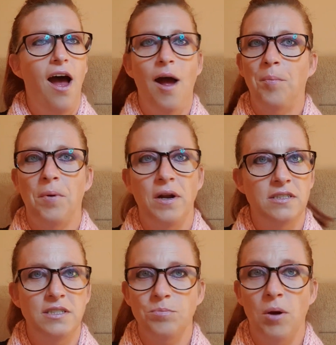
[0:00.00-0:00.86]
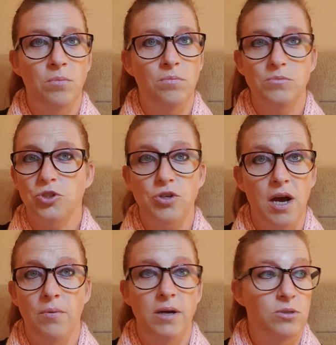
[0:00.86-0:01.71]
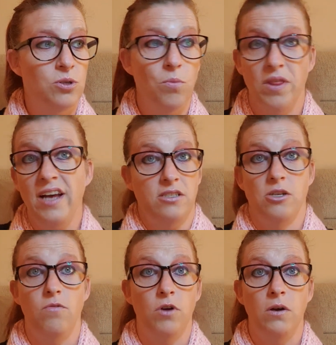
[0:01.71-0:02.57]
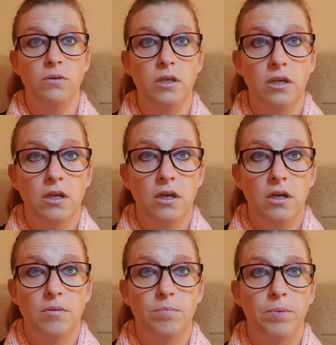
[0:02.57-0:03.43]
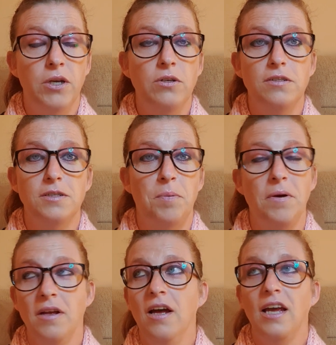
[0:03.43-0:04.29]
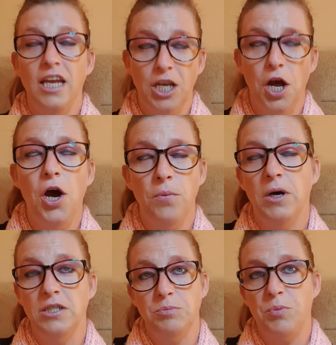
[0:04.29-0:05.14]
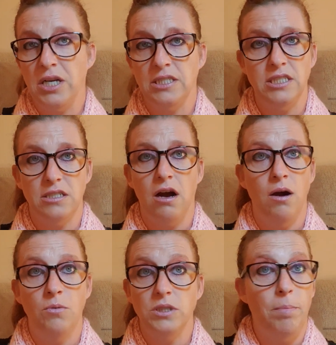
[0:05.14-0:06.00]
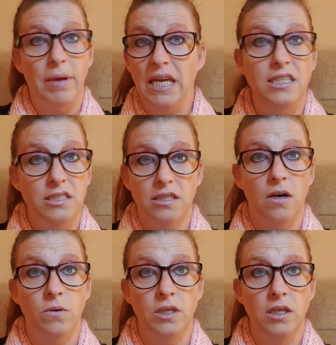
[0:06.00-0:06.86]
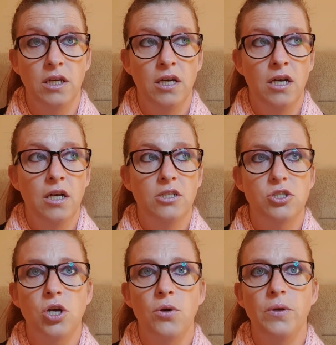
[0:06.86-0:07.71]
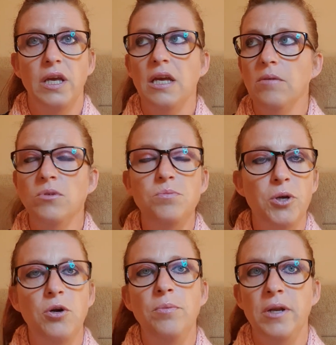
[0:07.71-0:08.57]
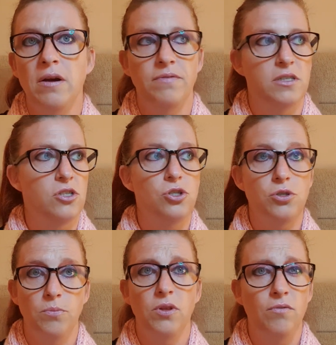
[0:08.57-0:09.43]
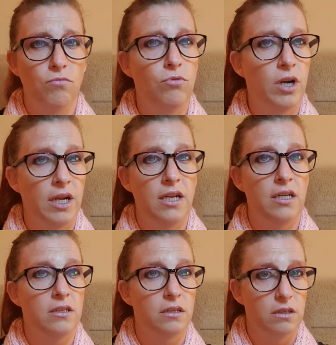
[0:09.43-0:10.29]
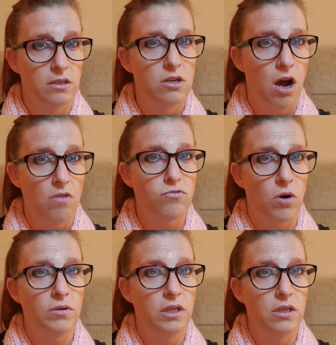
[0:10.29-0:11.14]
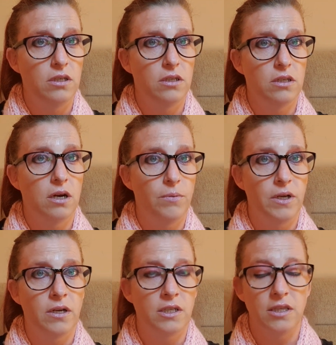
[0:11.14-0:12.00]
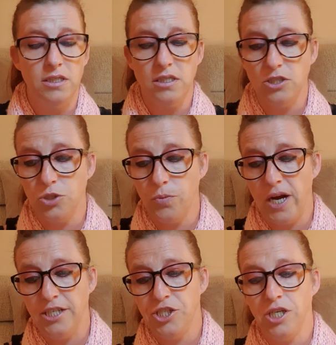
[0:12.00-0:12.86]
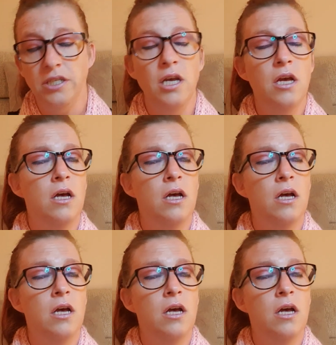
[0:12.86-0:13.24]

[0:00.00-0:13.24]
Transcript: And Brandy's mum straight away was like, well, that's not right. Because in her words, Brandy's car was a pigsty. So it was becoming obvious there's something really not right going on in this situation.